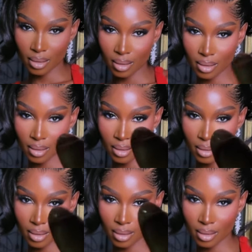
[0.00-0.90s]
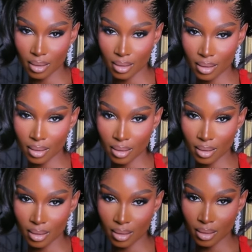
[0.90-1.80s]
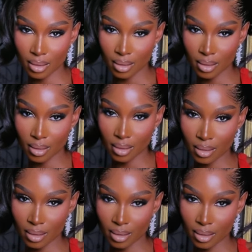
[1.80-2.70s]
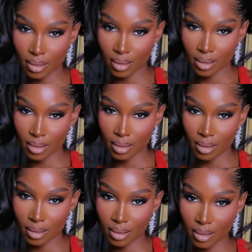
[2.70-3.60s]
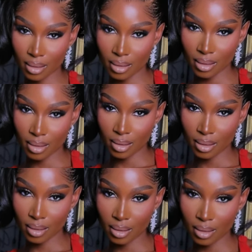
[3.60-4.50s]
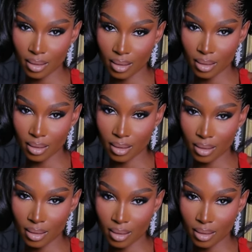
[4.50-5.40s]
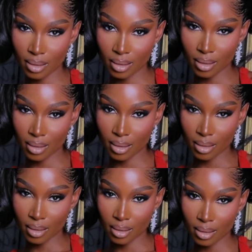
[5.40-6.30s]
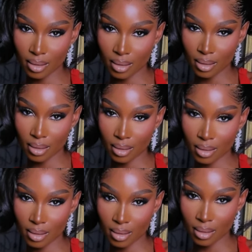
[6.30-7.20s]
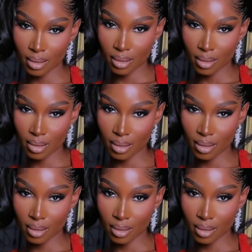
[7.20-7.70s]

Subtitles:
Nobody speaks.